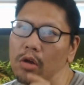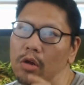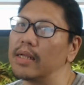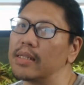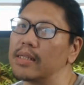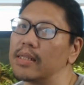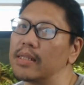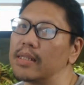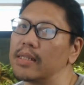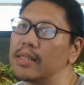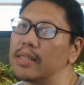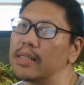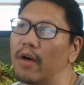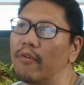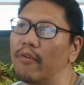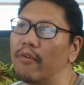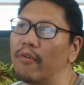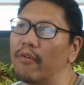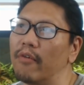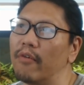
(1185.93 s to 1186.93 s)
That's
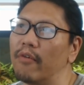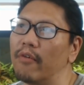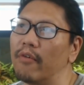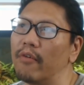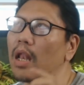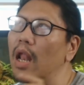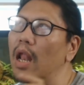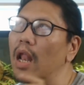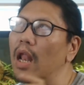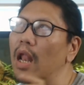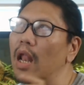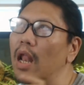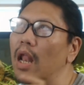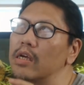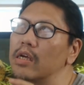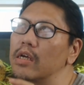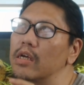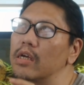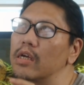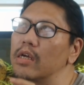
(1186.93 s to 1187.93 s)
enough light
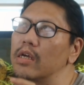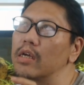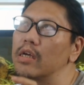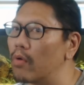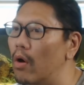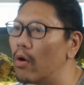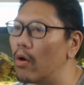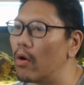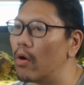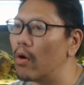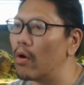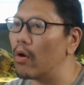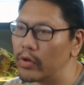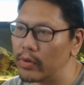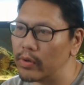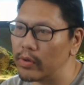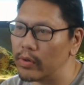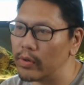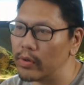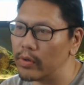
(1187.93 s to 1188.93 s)
to grow your
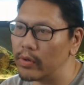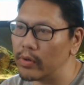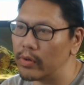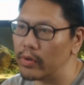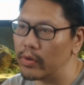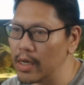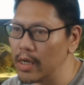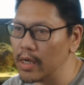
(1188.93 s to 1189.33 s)
Anubias,